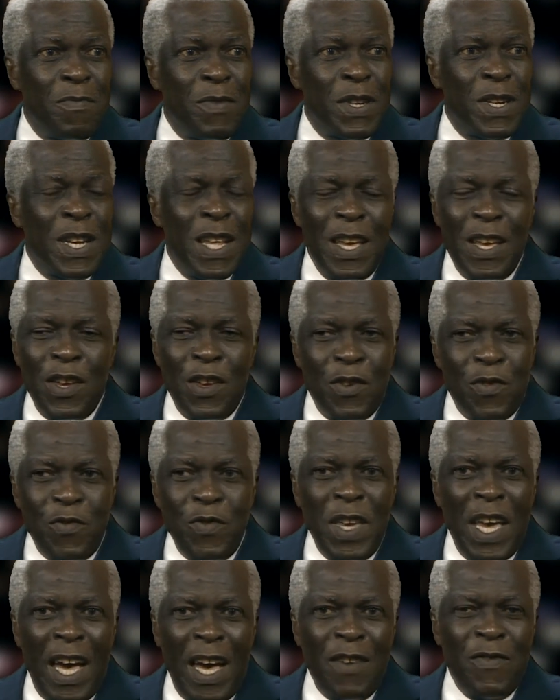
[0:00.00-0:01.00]
but
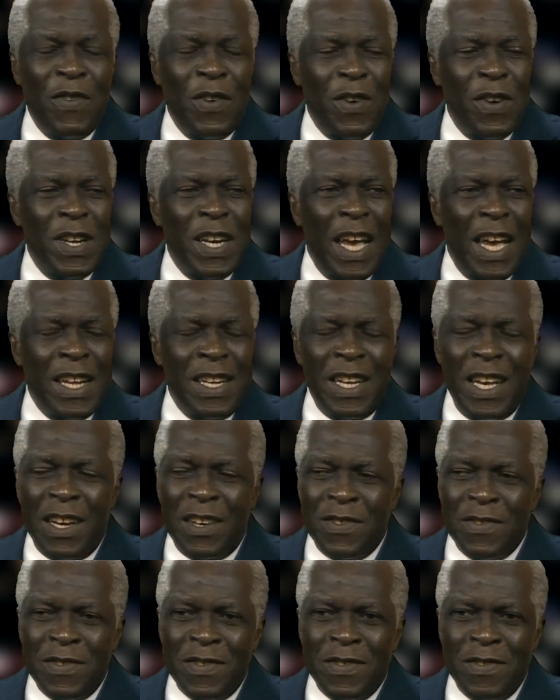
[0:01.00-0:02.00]
we have all that
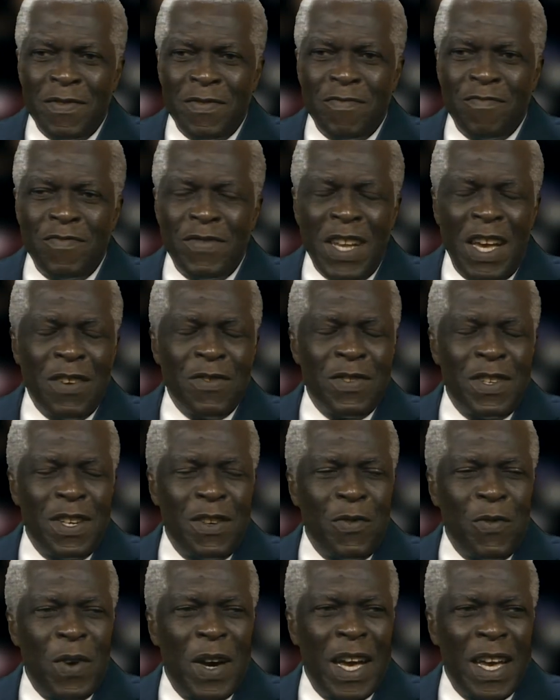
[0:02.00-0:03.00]
down to
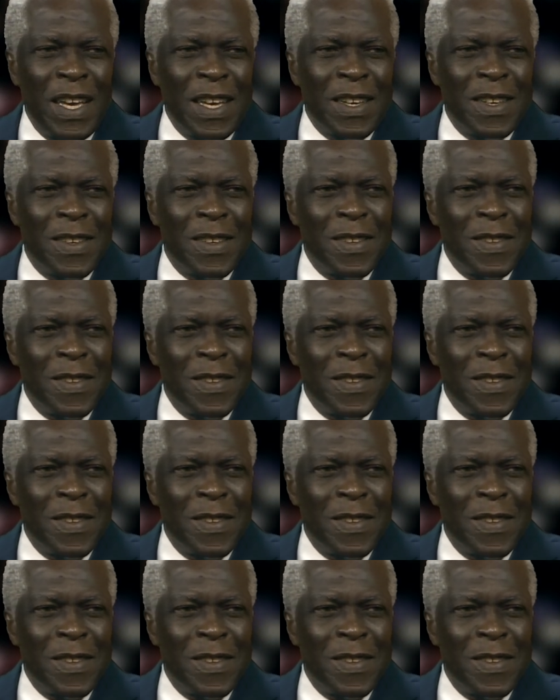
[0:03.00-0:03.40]
the wire.